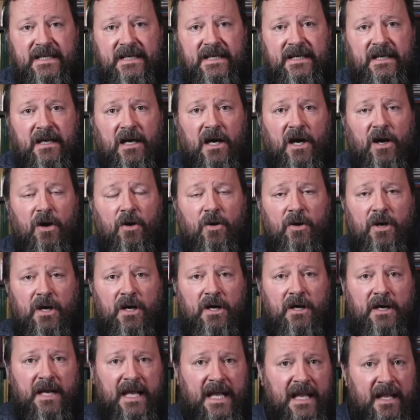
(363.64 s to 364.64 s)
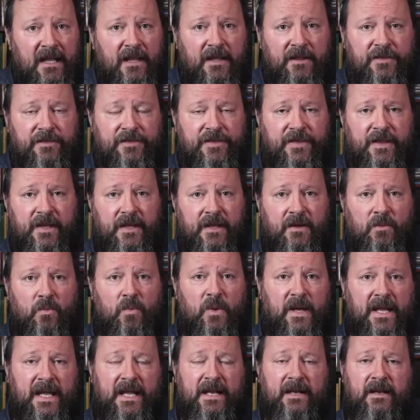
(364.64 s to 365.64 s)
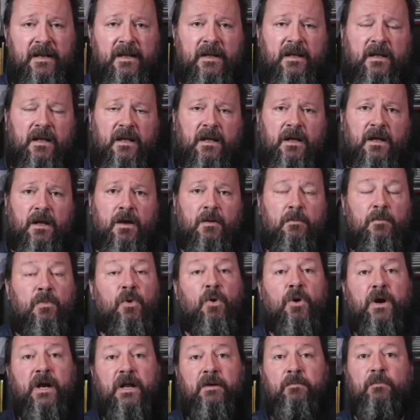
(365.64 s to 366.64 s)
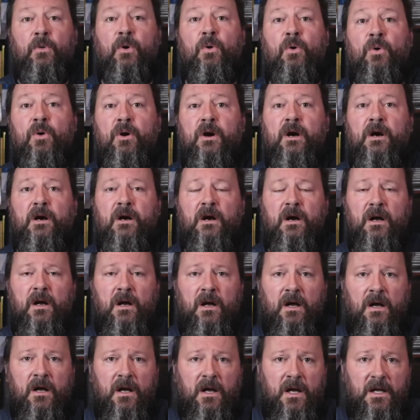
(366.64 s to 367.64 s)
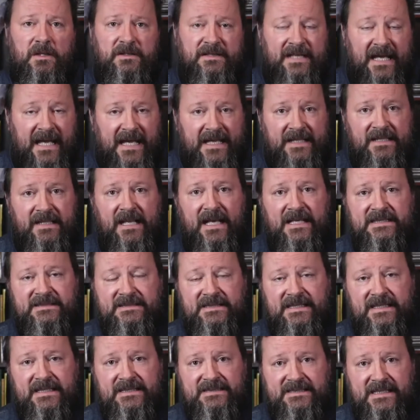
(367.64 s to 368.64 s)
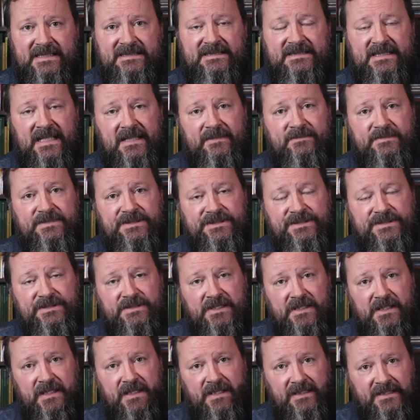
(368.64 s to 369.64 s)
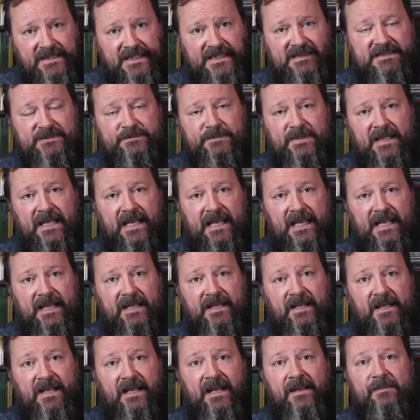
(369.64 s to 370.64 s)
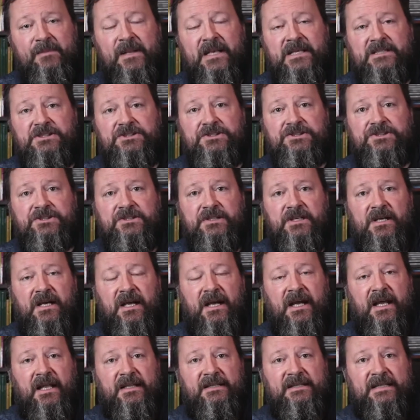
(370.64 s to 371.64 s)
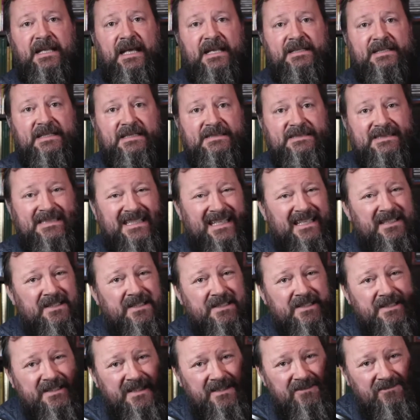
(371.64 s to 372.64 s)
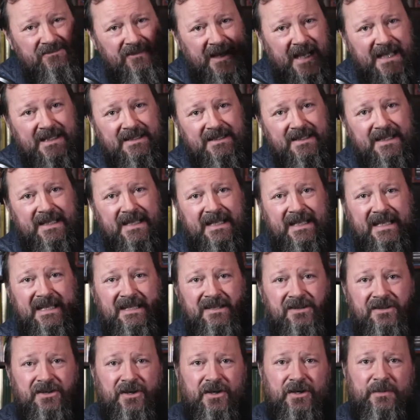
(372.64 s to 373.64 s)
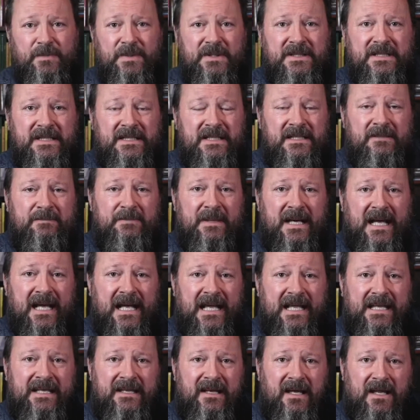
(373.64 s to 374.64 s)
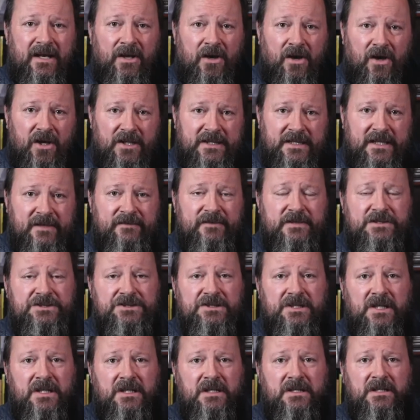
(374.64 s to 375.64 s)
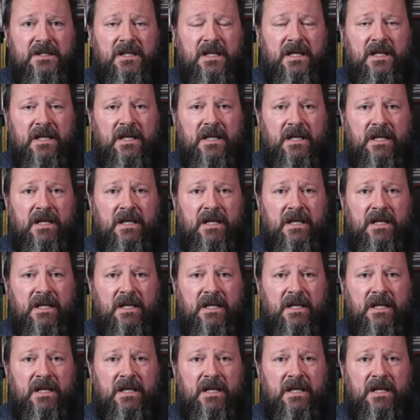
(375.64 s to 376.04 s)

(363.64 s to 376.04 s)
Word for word: uh, our health when more and more diagnostic systems display an image that is either directly interpreted by an artificial